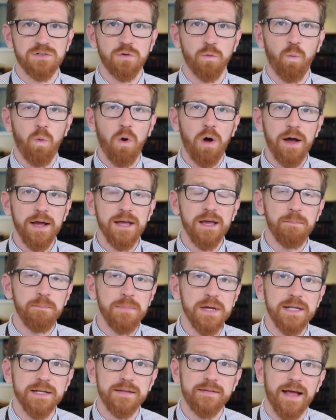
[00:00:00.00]
to why a
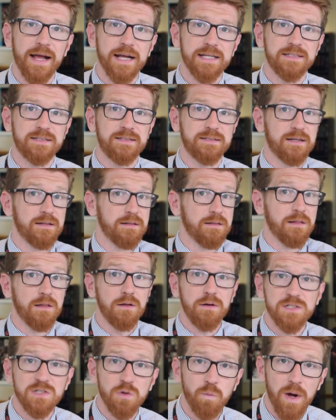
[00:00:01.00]
media text
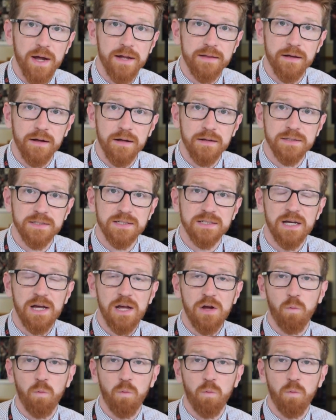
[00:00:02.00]
looks the way it does,